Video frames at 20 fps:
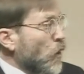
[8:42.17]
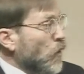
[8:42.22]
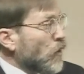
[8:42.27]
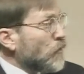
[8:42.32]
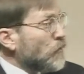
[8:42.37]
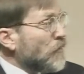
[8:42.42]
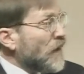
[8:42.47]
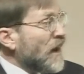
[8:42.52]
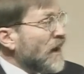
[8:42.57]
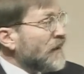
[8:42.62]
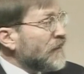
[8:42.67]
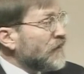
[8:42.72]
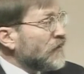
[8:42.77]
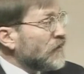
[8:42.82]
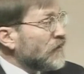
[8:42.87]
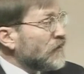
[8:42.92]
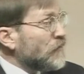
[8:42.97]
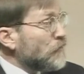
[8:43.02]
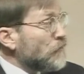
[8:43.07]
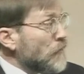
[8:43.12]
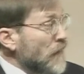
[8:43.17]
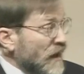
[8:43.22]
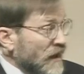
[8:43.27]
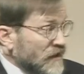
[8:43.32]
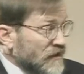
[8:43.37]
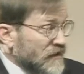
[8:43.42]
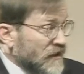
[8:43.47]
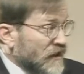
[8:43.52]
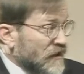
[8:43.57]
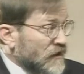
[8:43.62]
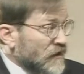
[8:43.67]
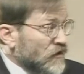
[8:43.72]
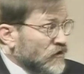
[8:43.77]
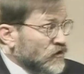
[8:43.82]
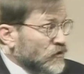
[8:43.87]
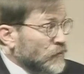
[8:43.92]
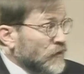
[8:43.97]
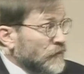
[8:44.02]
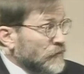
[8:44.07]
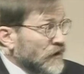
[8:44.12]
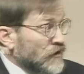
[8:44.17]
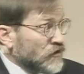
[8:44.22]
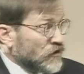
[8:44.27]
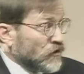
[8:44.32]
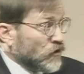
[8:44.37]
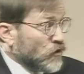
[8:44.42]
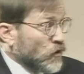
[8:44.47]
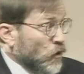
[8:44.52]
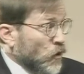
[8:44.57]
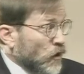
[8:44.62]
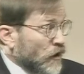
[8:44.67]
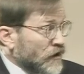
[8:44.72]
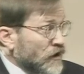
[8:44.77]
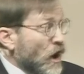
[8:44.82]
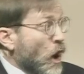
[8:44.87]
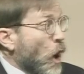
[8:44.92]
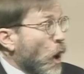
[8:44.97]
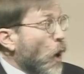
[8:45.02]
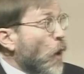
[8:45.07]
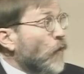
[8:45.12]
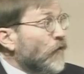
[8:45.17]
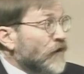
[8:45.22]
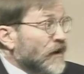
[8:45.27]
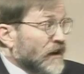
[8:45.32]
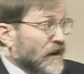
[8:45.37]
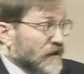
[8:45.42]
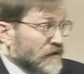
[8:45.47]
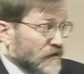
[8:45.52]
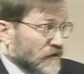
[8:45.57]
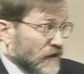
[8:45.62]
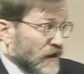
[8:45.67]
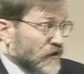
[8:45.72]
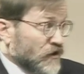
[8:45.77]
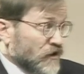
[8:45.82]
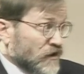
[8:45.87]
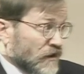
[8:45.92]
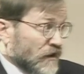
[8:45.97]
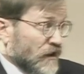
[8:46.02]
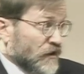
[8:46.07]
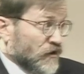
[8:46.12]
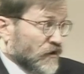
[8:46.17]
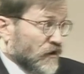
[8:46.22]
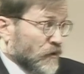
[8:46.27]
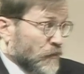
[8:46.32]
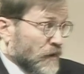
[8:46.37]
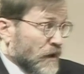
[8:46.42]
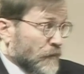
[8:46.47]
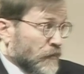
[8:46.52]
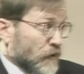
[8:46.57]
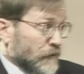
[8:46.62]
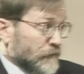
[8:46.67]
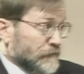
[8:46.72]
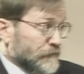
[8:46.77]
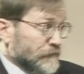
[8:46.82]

or by the mandate of the Supreme Judicial Court over and against the legislature and the people?